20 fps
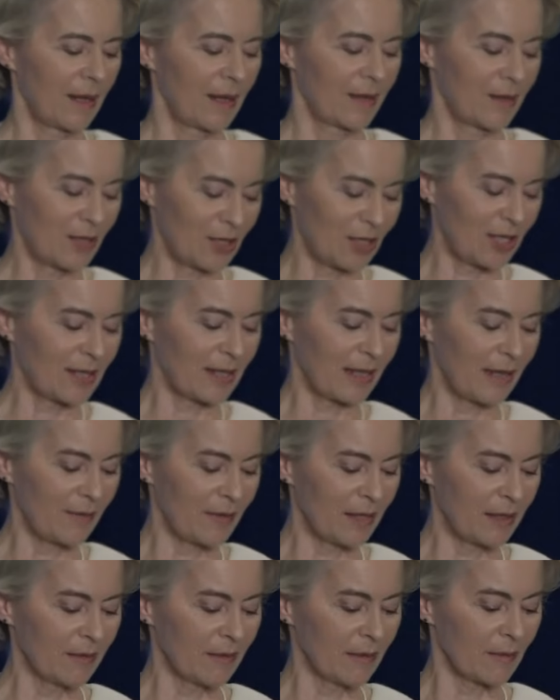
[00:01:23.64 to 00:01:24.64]
The
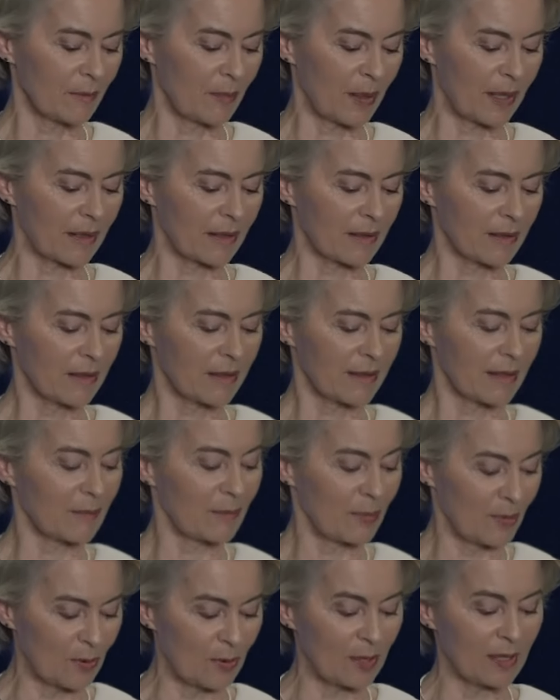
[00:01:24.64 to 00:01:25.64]
G7 partners in
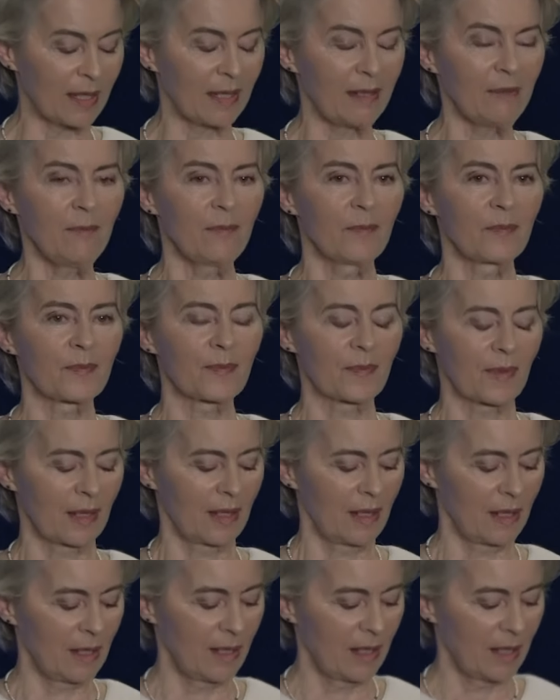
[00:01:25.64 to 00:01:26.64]
Puglia
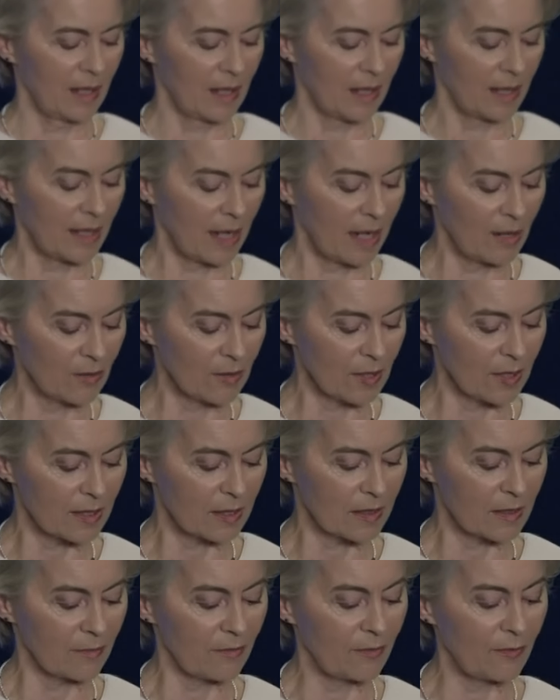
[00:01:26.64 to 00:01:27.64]

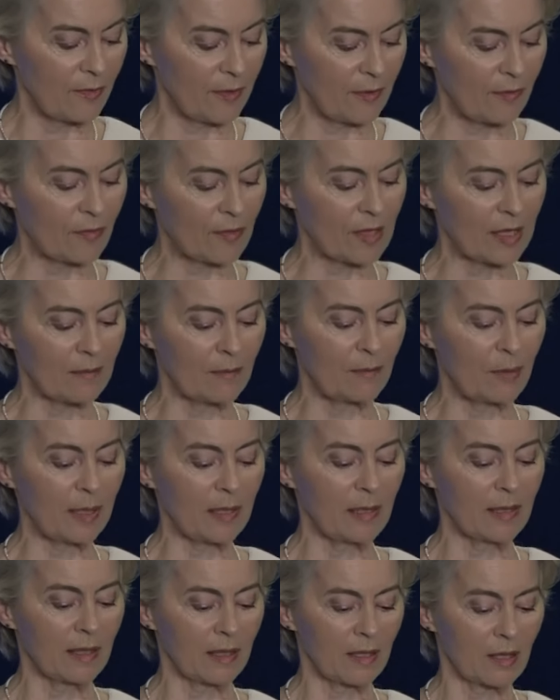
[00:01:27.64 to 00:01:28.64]
announced the $50
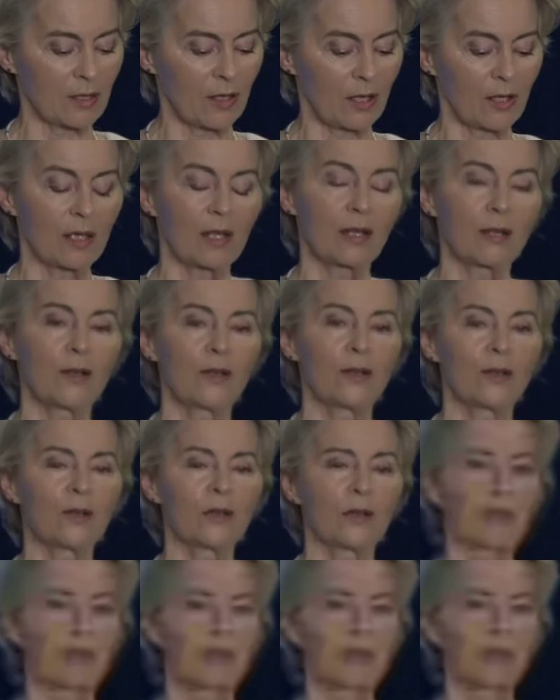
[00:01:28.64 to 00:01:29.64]
billion
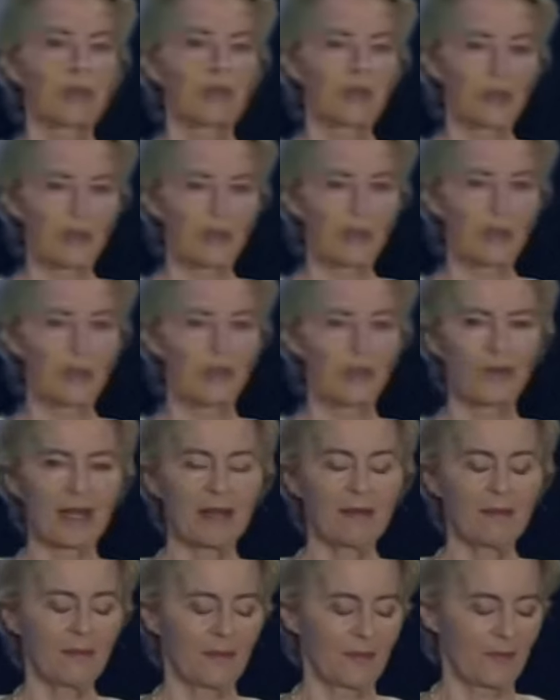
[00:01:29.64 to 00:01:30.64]
loan to
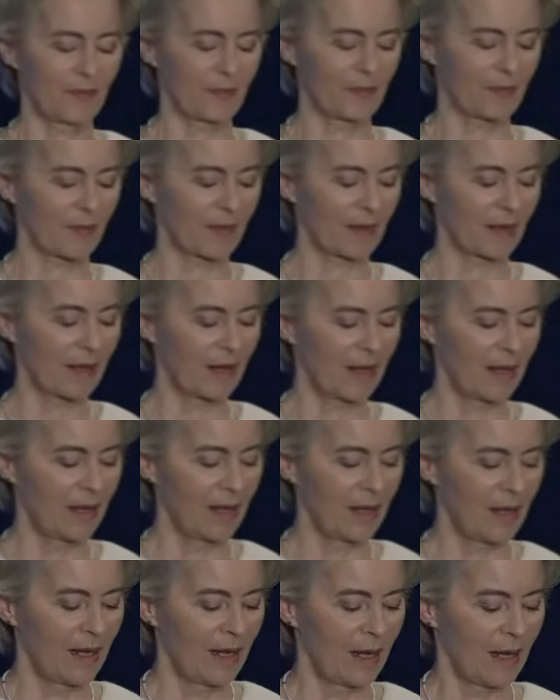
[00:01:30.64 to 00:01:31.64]
Ukraine.
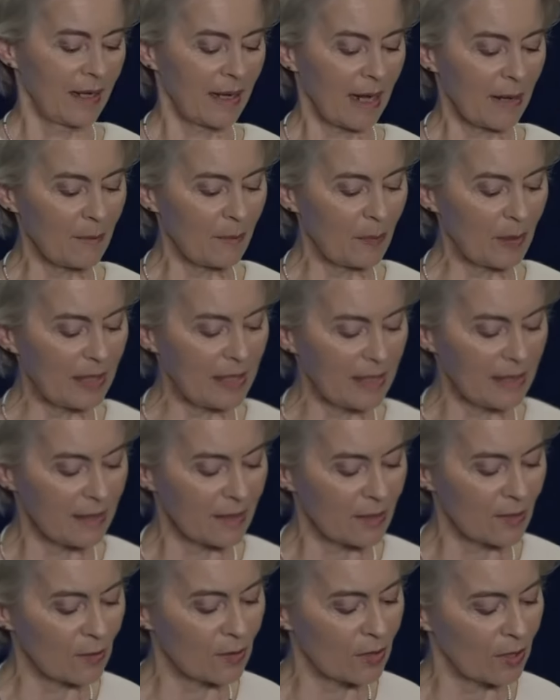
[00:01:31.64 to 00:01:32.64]
and I'm
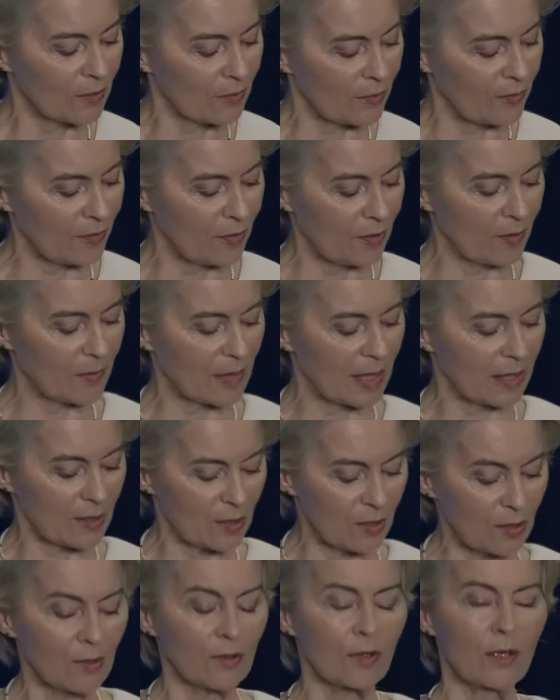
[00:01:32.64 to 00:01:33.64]
pleased to confirm that
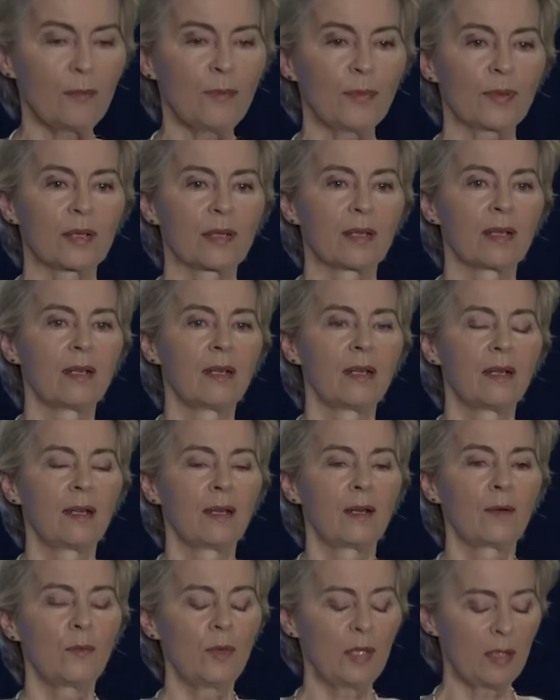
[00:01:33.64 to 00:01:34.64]
Europe
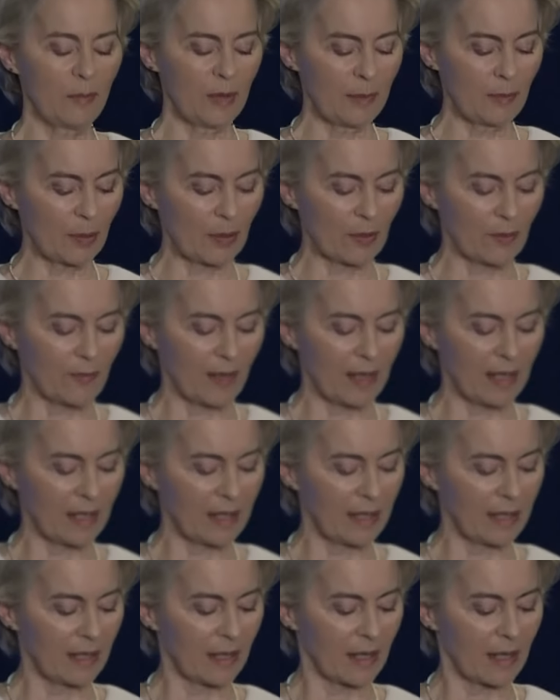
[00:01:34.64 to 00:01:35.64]
will be
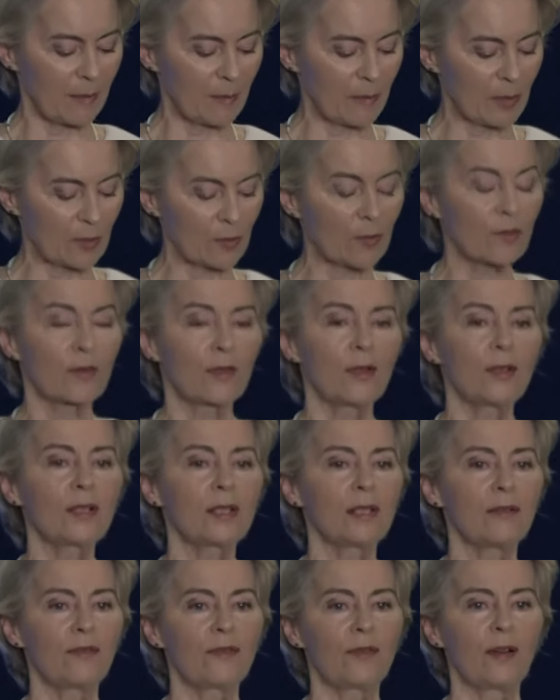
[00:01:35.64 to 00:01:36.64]
providing up to
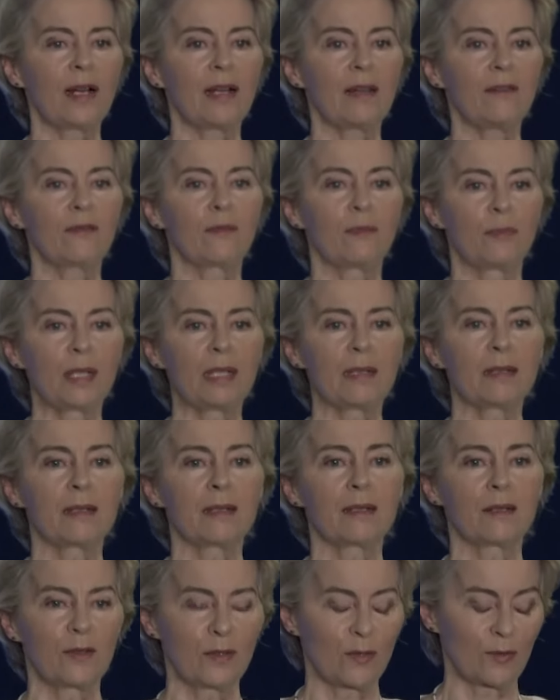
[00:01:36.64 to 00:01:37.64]
35
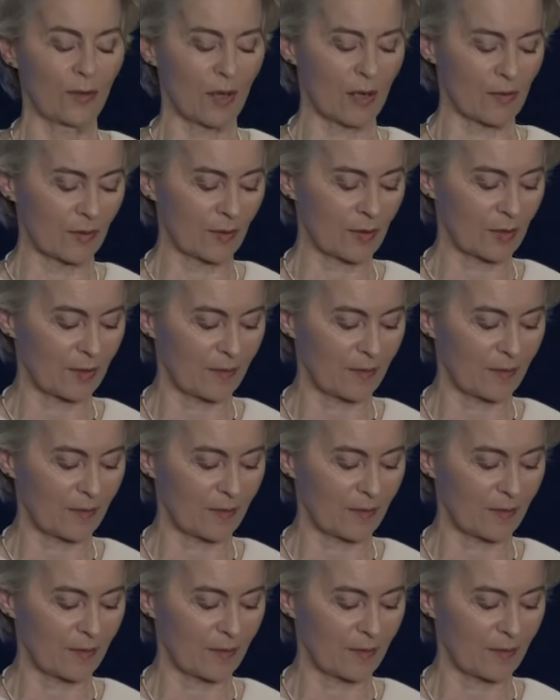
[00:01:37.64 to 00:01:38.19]
billion euros.